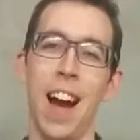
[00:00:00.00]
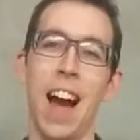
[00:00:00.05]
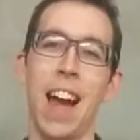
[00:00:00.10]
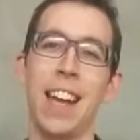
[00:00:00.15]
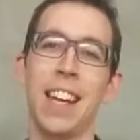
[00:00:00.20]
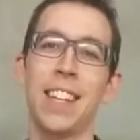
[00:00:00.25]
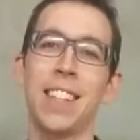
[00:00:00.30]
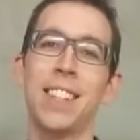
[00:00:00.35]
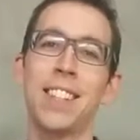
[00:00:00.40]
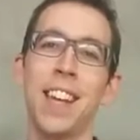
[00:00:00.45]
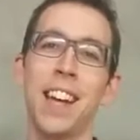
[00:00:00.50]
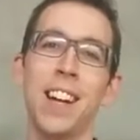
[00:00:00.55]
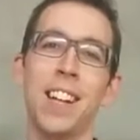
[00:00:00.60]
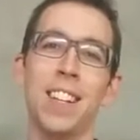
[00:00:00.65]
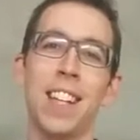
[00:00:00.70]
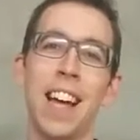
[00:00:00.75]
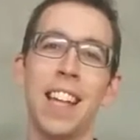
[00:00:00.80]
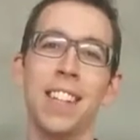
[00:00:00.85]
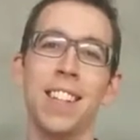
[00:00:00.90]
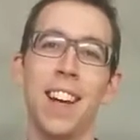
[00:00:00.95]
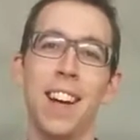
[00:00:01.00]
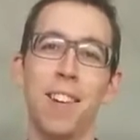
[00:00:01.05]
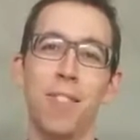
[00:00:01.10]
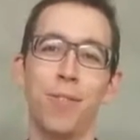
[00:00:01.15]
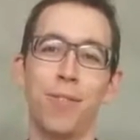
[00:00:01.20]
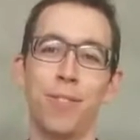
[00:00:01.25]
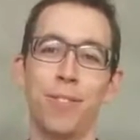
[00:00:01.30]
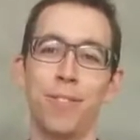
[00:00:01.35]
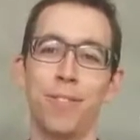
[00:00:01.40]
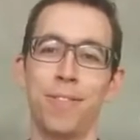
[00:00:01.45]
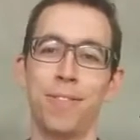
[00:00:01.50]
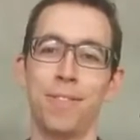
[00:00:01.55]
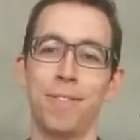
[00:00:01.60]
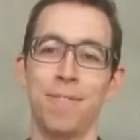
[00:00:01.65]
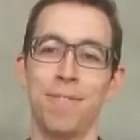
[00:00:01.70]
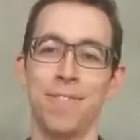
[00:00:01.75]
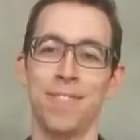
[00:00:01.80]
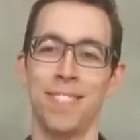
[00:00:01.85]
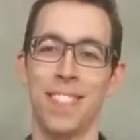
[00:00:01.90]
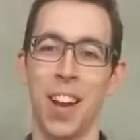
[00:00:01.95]
I excel at love.
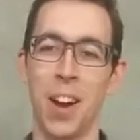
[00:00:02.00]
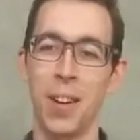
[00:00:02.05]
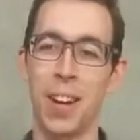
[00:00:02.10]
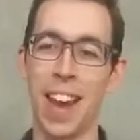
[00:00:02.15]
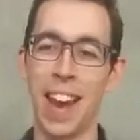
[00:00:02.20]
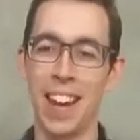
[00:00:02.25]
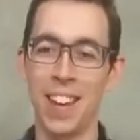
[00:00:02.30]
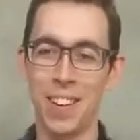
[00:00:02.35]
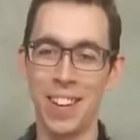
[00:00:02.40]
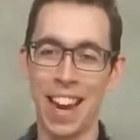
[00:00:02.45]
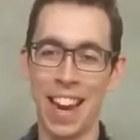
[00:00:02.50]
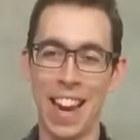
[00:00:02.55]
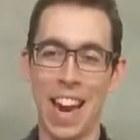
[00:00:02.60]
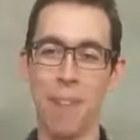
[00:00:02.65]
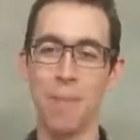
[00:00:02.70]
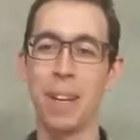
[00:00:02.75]
Okay,